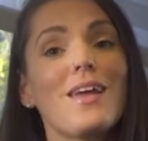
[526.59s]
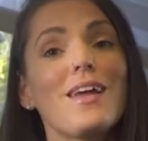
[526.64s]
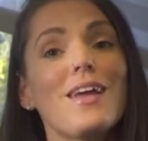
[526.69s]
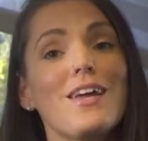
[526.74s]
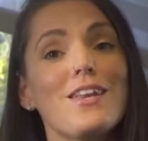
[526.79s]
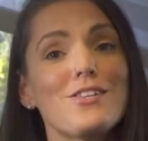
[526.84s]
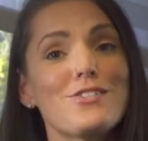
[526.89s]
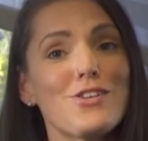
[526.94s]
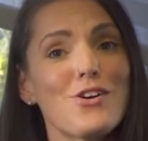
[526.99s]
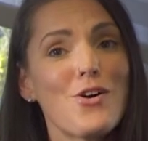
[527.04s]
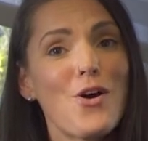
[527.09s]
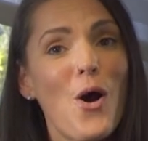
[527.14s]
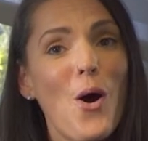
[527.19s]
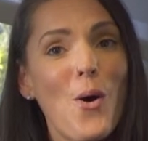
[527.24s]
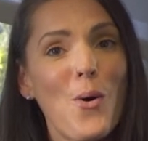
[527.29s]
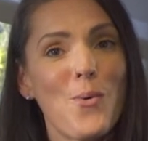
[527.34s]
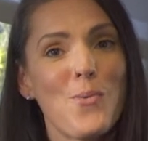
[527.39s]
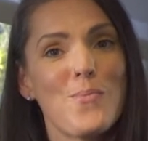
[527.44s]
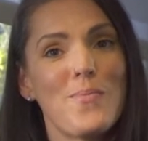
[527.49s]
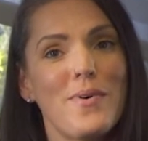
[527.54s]
It is our
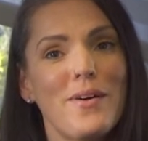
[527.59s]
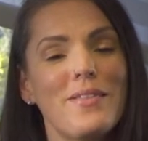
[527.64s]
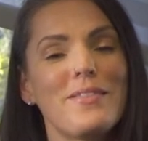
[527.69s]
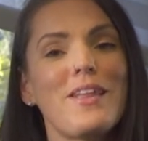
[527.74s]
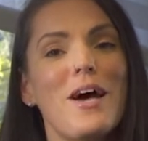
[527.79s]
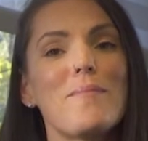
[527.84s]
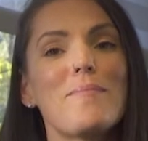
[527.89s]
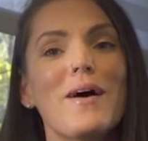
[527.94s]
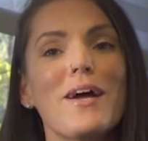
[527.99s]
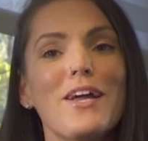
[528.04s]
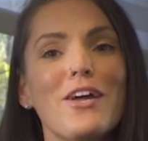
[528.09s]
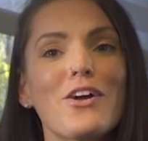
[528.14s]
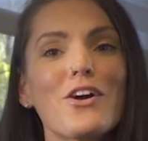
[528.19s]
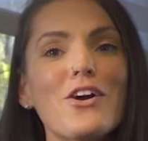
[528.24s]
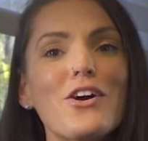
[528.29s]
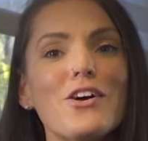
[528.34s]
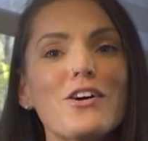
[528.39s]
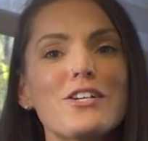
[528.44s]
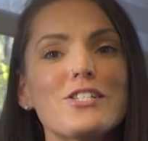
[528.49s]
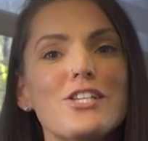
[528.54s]
hope that by
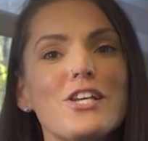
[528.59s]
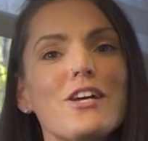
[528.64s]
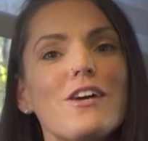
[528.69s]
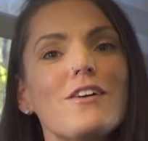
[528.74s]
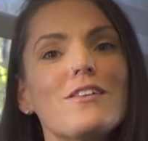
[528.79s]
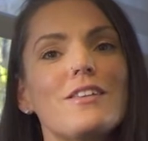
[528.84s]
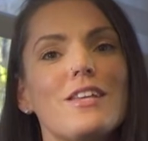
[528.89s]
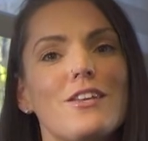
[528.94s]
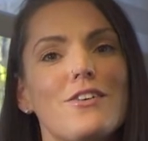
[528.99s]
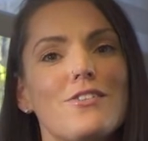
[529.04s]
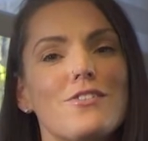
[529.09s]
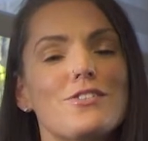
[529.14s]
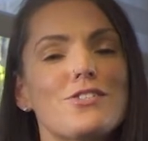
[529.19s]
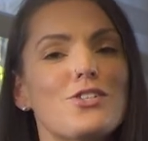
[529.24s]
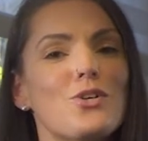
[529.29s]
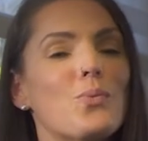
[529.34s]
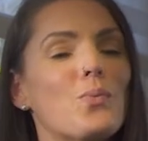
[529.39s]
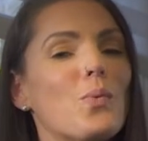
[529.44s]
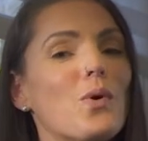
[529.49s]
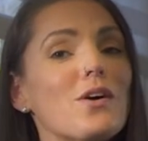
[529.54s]
encouraging our leaders to
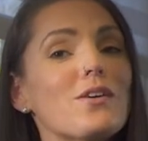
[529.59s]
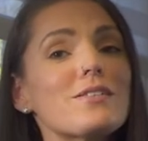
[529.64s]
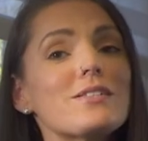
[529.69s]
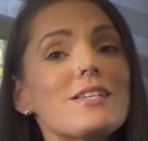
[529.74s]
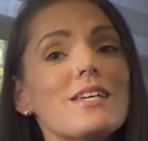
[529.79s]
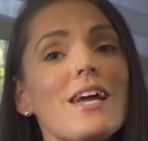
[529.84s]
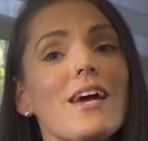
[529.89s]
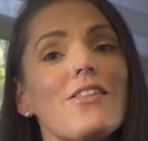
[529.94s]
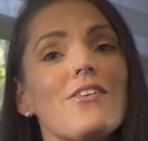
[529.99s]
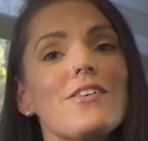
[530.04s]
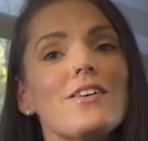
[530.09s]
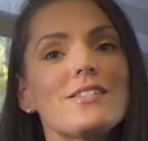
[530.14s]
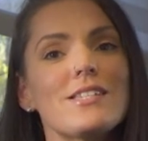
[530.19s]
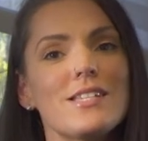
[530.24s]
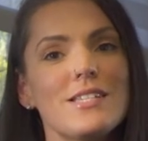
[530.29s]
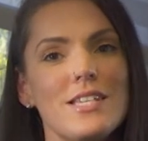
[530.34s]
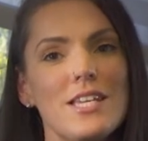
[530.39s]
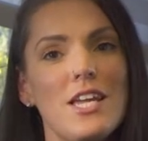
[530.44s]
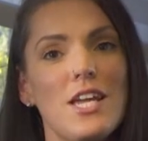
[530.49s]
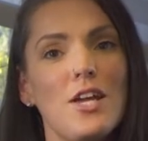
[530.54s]
work together as a
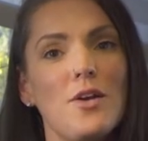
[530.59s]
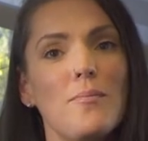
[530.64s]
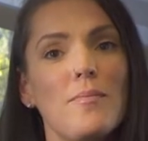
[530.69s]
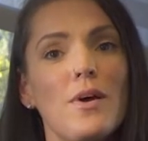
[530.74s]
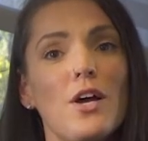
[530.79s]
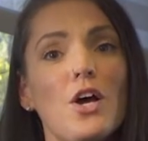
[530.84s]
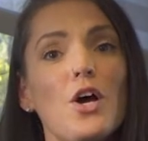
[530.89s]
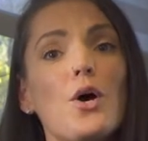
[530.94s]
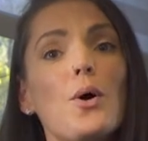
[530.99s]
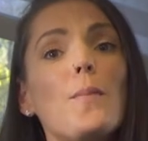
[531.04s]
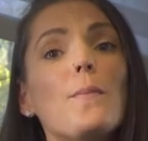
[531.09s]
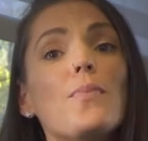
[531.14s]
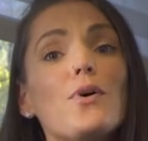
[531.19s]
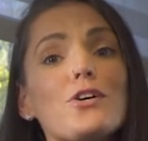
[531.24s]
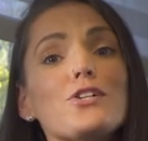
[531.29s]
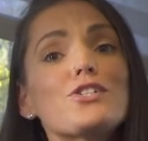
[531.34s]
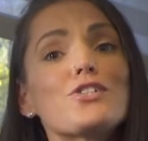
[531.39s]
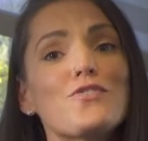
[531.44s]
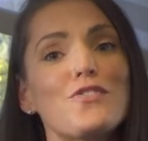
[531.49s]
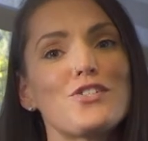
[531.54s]
team,
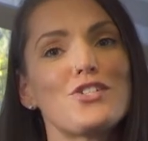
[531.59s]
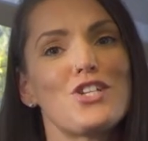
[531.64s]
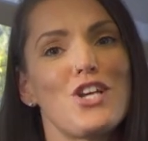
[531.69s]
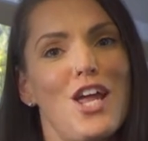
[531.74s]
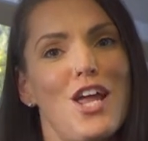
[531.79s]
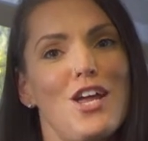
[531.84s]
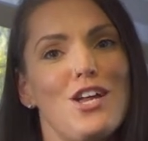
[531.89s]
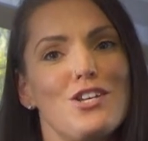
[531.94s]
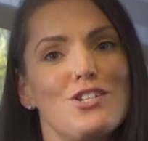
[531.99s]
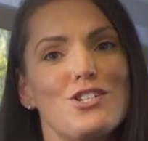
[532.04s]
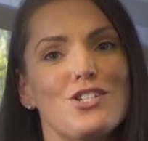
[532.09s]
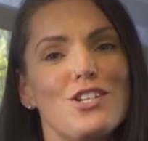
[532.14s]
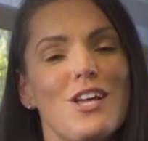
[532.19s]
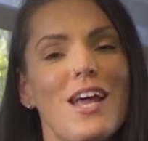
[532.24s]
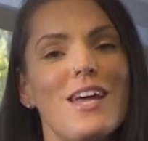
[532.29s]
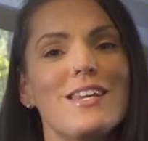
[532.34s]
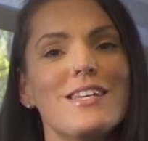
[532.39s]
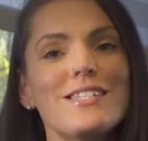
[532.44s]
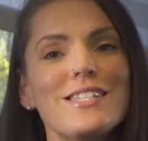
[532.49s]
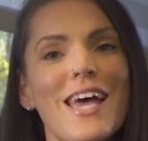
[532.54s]
push for change,
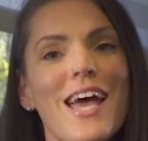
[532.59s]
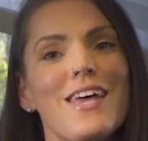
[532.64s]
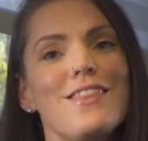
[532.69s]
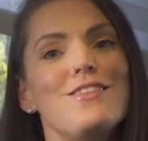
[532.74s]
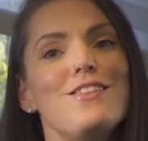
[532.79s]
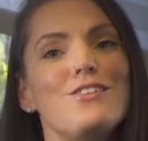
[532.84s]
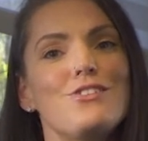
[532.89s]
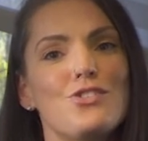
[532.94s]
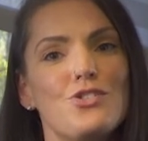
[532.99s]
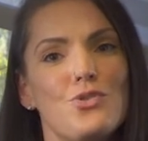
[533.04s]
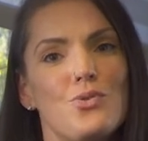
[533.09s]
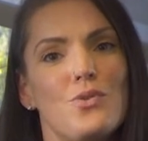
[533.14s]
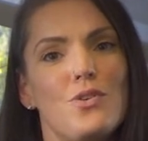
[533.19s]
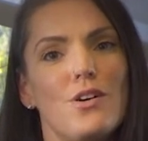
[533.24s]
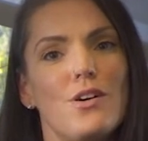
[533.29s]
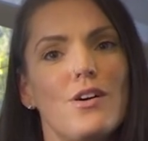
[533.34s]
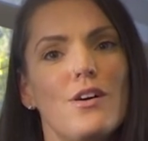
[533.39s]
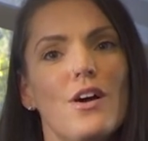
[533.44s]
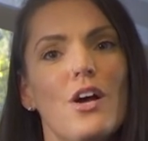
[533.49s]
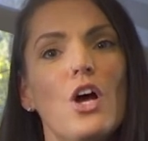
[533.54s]
and attend this tour,